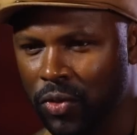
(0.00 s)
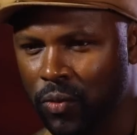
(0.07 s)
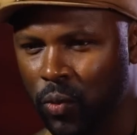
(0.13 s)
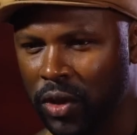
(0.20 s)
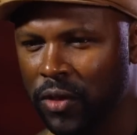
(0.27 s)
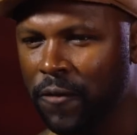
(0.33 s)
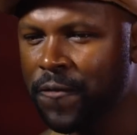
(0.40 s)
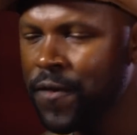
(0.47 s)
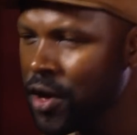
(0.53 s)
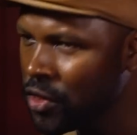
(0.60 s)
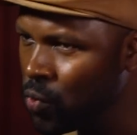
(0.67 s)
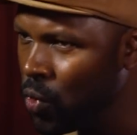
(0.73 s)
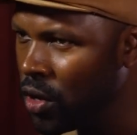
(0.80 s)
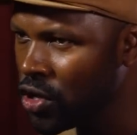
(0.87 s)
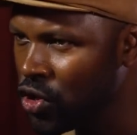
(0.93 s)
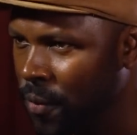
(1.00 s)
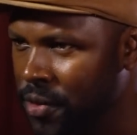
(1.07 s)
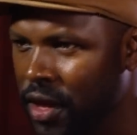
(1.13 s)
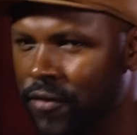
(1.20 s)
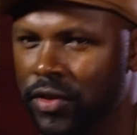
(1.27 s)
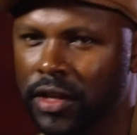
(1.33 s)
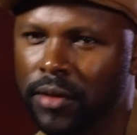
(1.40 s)
One of the first
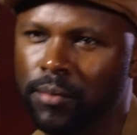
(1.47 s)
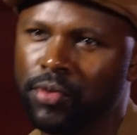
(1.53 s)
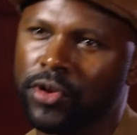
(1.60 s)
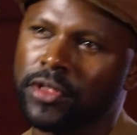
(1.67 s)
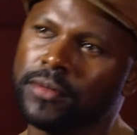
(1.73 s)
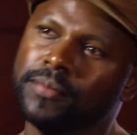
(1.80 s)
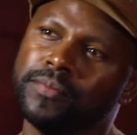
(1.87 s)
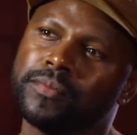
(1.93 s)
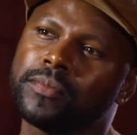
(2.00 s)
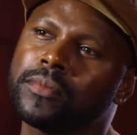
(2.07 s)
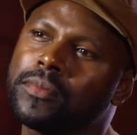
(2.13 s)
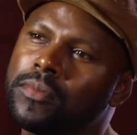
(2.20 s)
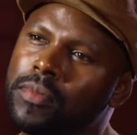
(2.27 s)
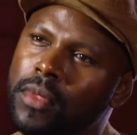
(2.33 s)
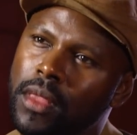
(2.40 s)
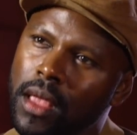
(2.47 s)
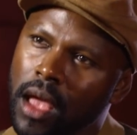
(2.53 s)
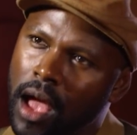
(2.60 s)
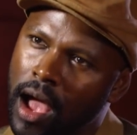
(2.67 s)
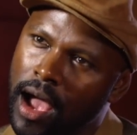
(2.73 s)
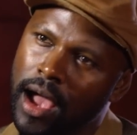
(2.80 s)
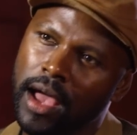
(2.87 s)
workshops I ever did in prison,
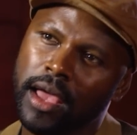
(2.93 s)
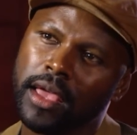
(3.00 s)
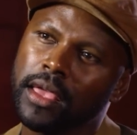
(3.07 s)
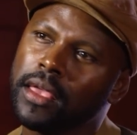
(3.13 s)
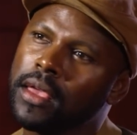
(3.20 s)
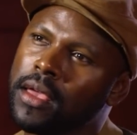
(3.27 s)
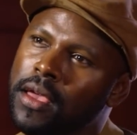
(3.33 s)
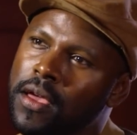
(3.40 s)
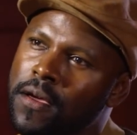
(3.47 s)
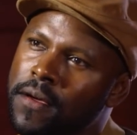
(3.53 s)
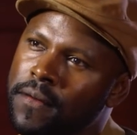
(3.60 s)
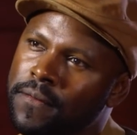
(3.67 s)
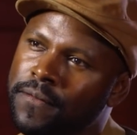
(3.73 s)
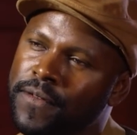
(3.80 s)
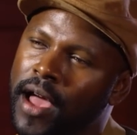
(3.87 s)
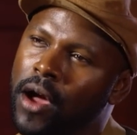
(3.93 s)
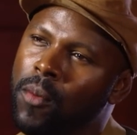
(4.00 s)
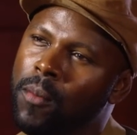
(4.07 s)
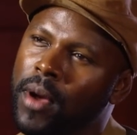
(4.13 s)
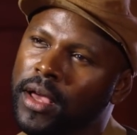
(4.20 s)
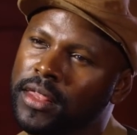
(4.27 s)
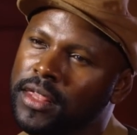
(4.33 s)
I
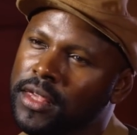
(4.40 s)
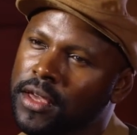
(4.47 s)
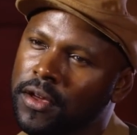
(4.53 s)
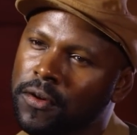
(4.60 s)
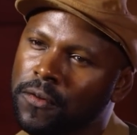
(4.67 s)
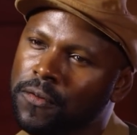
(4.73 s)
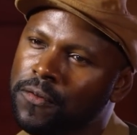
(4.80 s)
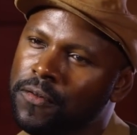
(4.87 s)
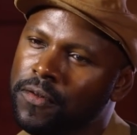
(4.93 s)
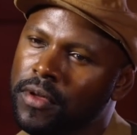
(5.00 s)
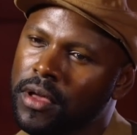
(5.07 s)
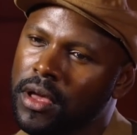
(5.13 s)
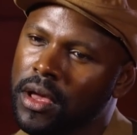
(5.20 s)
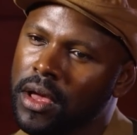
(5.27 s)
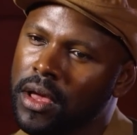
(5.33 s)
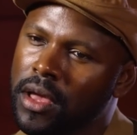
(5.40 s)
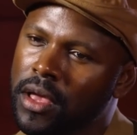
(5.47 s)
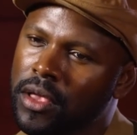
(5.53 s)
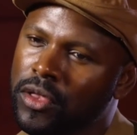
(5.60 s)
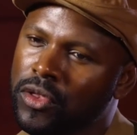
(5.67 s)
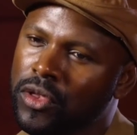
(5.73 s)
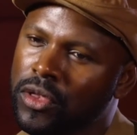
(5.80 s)
found myself
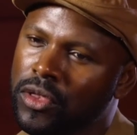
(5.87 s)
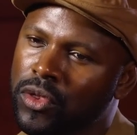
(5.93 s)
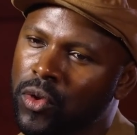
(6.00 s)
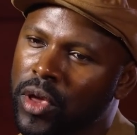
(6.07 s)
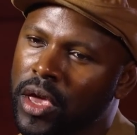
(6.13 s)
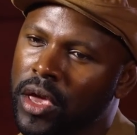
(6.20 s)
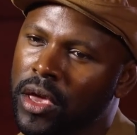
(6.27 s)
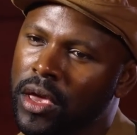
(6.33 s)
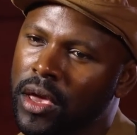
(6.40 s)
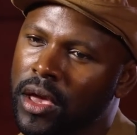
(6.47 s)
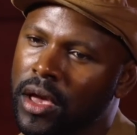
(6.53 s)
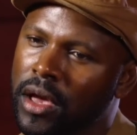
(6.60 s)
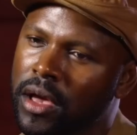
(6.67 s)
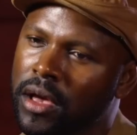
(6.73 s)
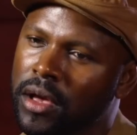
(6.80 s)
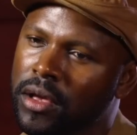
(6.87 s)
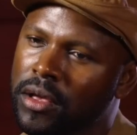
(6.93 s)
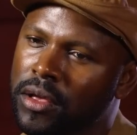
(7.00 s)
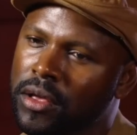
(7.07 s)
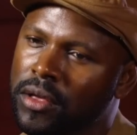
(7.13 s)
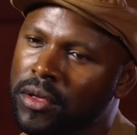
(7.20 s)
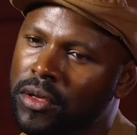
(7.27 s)
holding
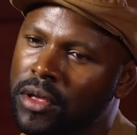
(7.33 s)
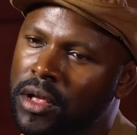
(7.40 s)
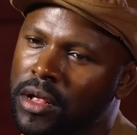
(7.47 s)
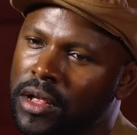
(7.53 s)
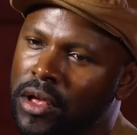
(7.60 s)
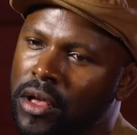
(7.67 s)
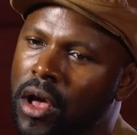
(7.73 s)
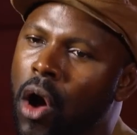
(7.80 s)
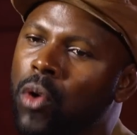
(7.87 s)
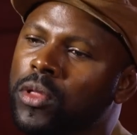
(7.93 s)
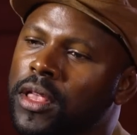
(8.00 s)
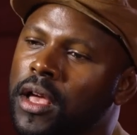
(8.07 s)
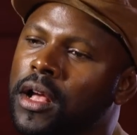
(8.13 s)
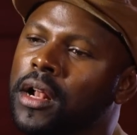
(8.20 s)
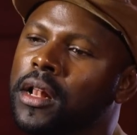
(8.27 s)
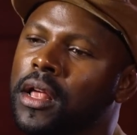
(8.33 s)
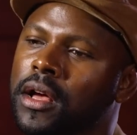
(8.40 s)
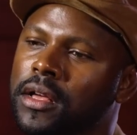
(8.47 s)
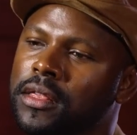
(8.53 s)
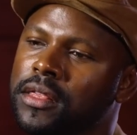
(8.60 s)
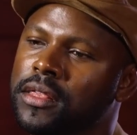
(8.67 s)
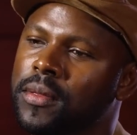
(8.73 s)
a
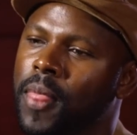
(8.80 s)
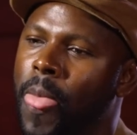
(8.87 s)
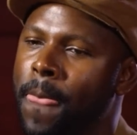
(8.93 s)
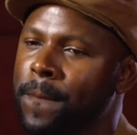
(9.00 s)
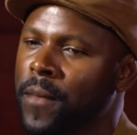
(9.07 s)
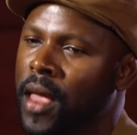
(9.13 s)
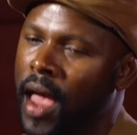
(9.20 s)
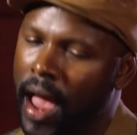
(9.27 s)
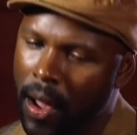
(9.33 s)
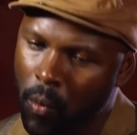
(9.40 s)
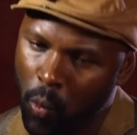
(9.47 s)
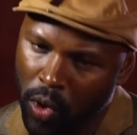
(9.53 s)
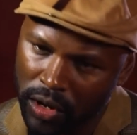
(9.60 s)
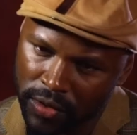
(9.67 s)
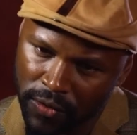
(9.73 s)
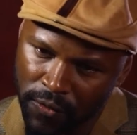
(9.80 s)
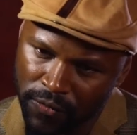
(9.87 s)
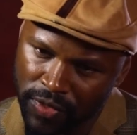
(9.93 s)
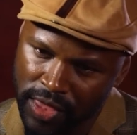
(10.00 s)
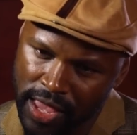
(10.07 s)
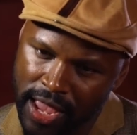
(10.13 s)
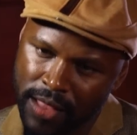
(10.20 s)
class, and one of
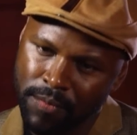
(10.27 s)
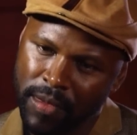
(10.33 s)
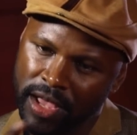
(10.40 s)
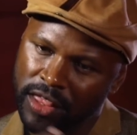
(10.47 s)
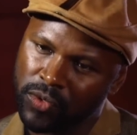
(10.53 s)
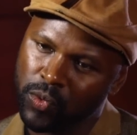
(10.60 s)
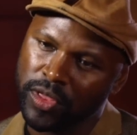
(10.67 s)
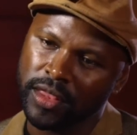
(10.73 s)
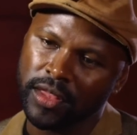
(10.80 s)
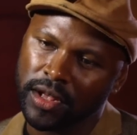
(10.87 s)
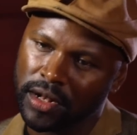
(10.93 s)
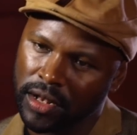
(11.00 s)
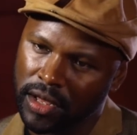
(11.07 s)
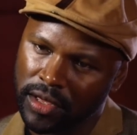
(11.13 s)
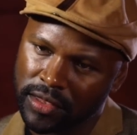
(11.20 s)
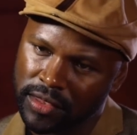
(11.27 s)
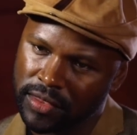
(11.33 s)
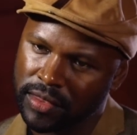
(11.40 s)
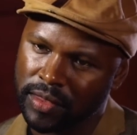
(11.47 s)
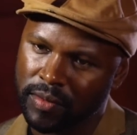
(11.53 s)
the inmates within the class,